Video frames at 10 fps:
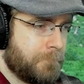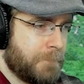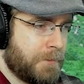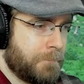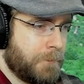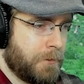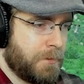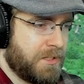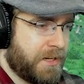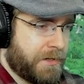Well,
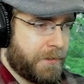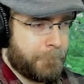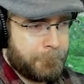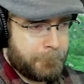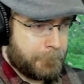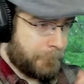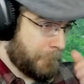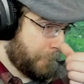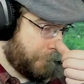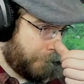normal attack time.
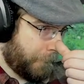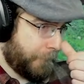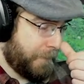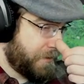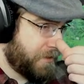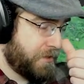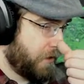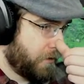Maybe she's not